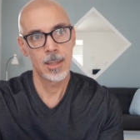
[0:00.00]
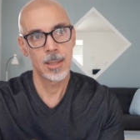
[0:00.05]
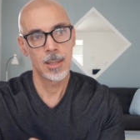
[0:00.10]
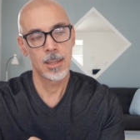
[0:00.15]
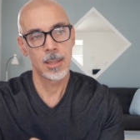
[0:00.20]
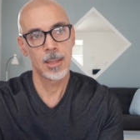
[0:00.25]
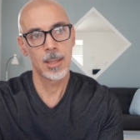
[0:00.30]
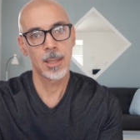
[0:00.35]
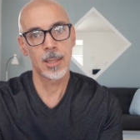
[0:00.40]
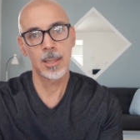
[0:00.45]

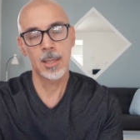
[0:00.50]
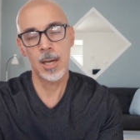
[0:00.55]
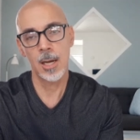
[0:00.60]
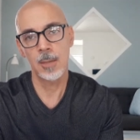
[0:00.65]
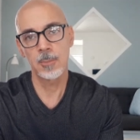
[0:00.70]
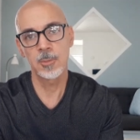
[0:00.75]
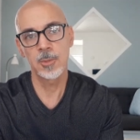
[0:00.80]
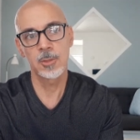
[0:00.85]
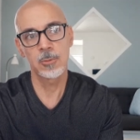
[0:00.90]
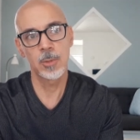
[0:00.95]
it
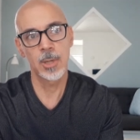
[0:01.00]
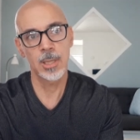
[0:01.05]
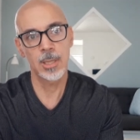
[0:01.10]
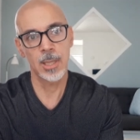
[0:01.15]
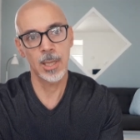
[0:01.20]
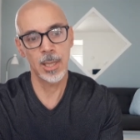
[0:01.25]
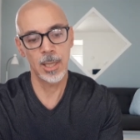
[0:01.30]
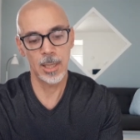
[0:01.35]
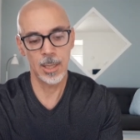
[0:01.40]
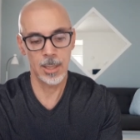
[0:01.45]
comes with
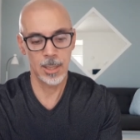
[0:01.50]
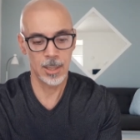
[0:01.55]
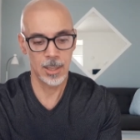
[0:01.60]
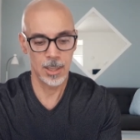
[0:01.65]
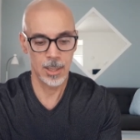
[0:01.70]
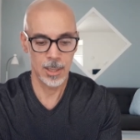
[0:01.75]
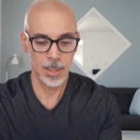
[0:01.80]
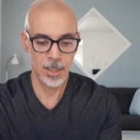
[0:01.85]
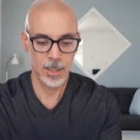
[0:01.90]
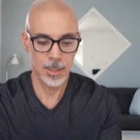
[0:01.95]
a
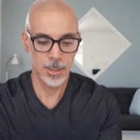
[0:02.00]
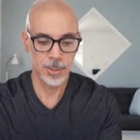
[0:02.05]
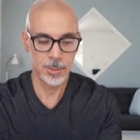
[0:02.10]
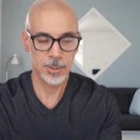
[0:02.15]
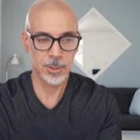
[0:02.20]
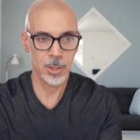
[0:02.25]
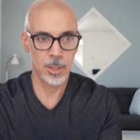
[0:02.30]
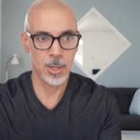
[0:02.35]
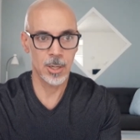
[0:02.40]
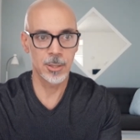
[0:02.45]

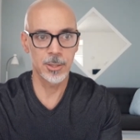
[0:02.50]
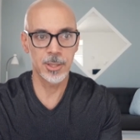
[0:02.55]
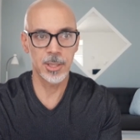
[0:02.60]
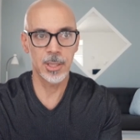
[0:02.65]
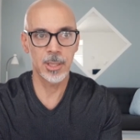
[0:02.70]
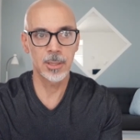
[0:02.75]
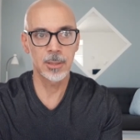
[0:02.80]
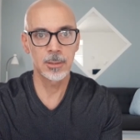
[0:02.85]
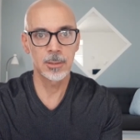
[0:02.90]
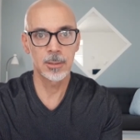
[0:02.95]

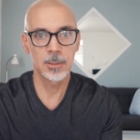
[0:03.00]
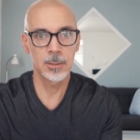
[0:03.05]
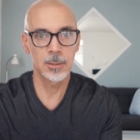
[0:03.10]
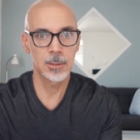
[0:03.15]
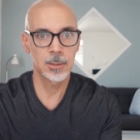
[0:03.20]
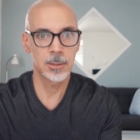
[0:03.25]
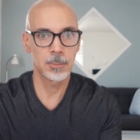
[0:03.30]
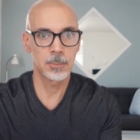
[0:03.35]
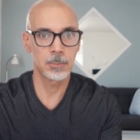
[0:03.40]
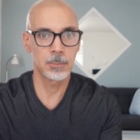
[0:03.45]
charging
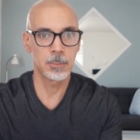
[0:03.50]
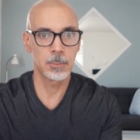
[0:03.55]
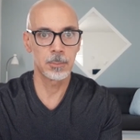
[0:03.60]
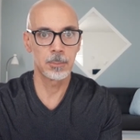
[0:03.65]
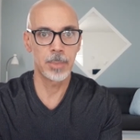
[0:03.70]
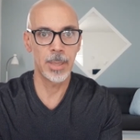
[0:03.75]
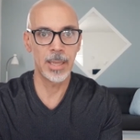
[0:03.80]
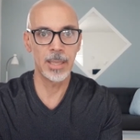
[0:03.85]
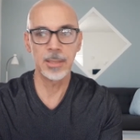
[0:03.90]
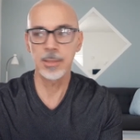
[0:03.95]

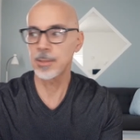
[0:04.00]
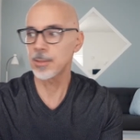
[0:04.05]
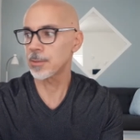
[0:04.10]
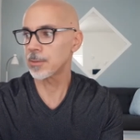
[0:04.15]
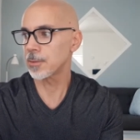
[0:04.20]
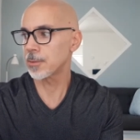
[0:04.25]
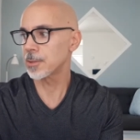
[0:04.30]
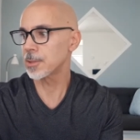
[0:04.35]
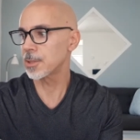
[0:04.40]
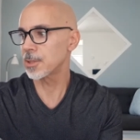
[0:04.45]
base
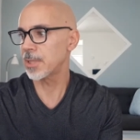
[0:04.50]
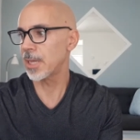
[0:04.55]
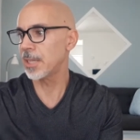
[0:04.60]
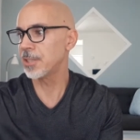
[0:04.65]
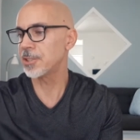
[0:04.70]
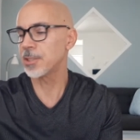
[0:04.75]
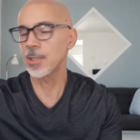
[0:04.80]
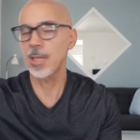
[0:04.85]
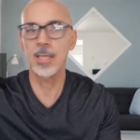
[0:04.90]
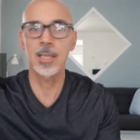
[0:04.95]
or
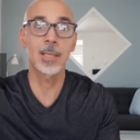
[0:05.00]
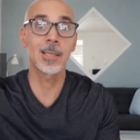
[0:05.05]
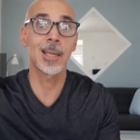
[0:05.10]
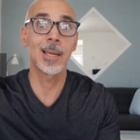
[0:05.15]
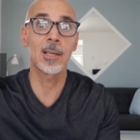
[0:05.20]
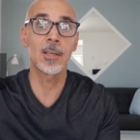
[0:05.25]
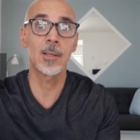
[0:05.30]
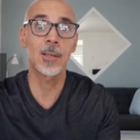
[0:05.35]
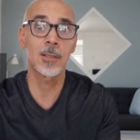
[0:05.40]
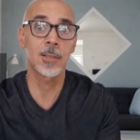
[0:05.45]
station. I think they
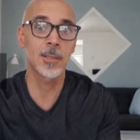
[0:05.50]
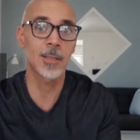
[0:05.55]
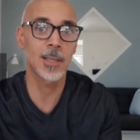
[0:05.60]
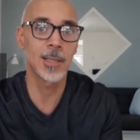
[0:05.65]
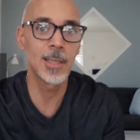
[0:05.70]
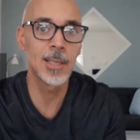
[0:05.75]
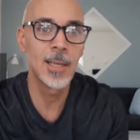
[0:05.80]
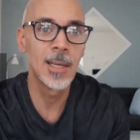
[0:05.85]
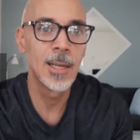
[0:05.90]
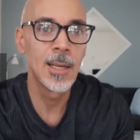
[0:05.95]
call it
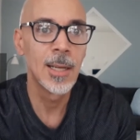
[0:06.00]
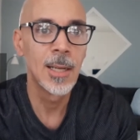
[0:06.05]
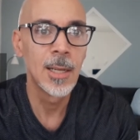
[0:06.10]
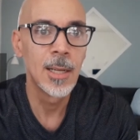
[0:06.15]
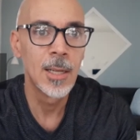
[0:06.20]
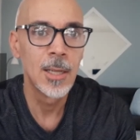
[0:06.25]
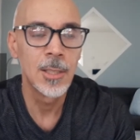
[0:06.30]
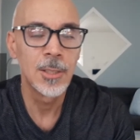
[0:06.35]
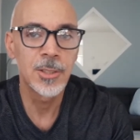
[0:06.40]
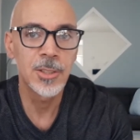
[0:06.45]
a
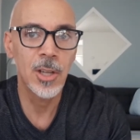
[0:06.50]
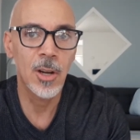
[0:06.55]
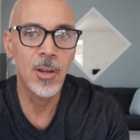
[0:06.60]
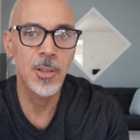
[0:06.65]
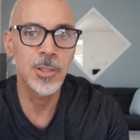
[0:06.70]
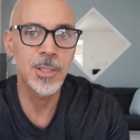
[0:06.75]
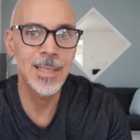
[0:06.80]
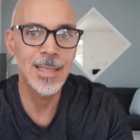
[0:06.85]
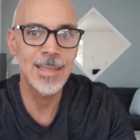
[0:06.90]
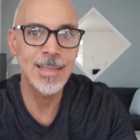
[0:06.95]

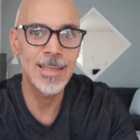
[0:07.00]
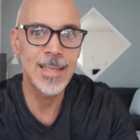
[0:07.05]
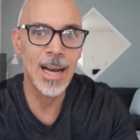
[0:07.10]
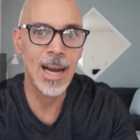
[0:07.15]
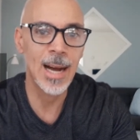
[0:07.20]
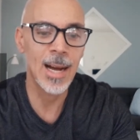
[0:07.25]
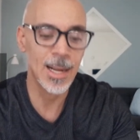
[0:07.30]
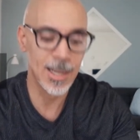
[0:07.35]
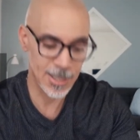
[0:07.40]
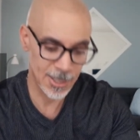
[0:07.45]
charging
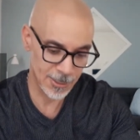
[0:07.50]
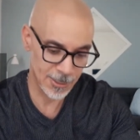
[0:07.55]
dock.